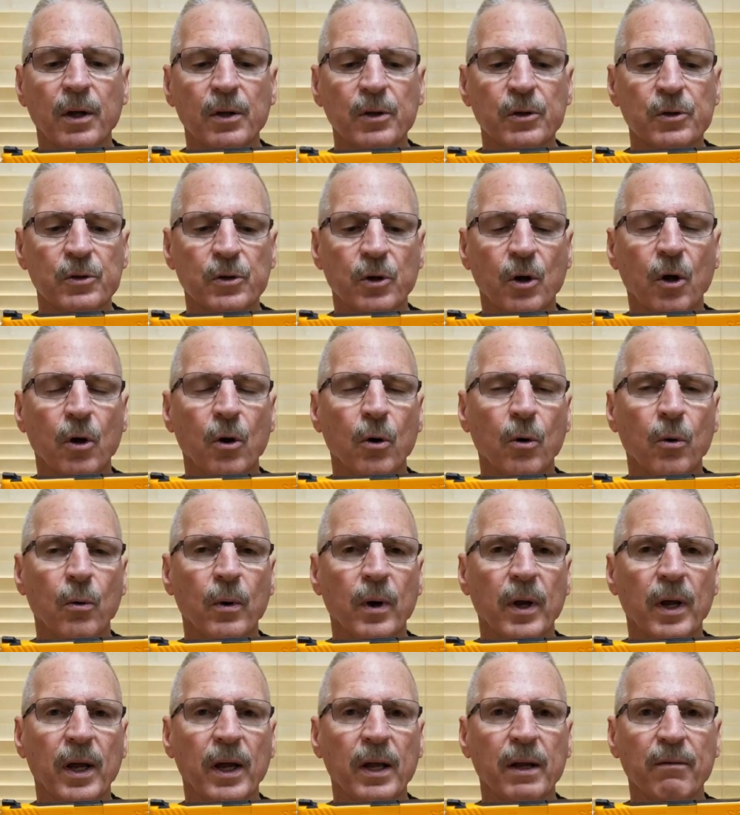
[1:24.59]
So
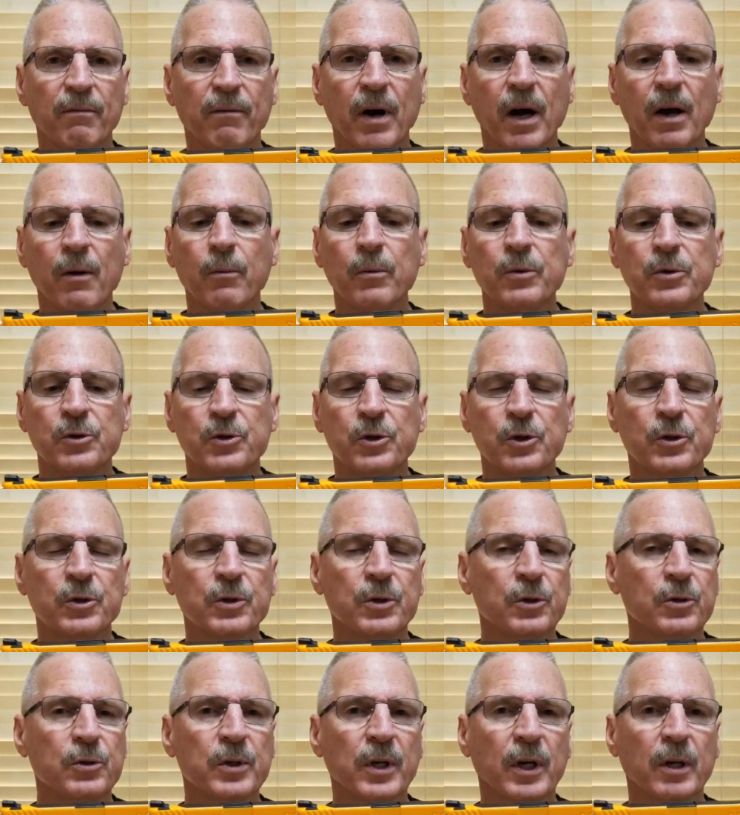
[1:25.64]
if I was just
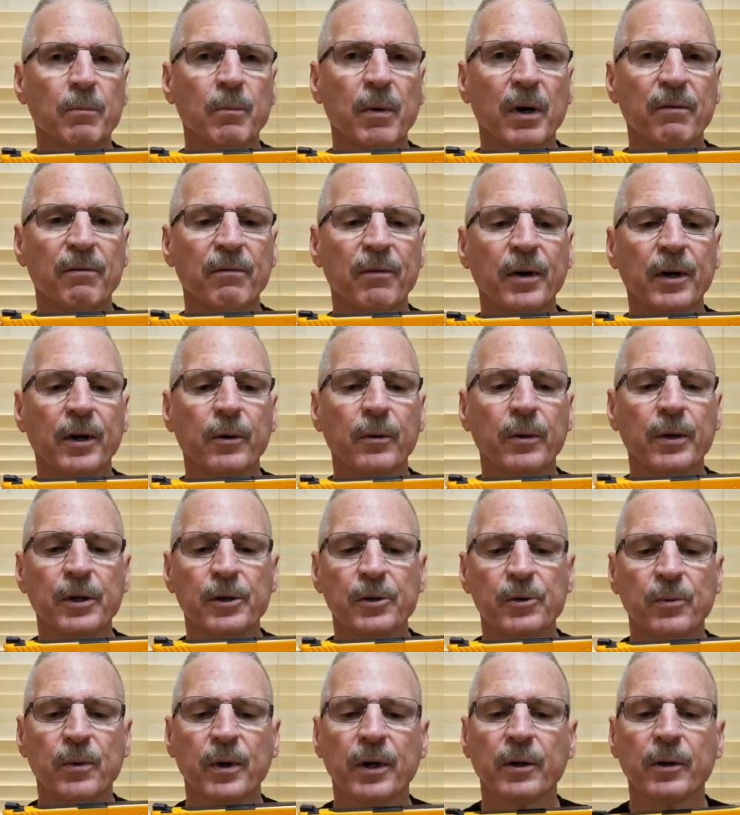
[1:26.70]
to stick my finger in the
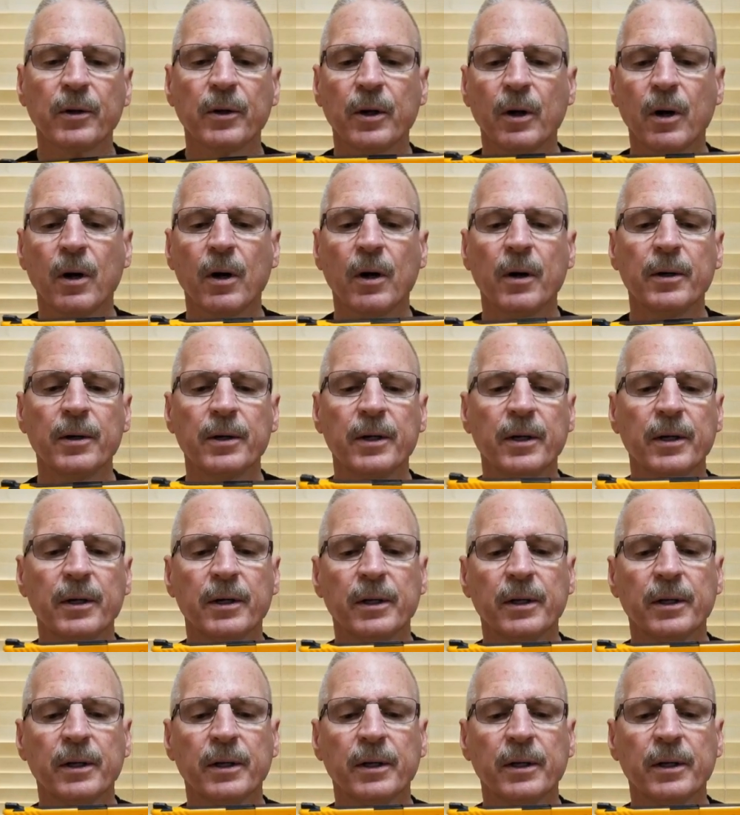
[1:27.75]
trigger guard,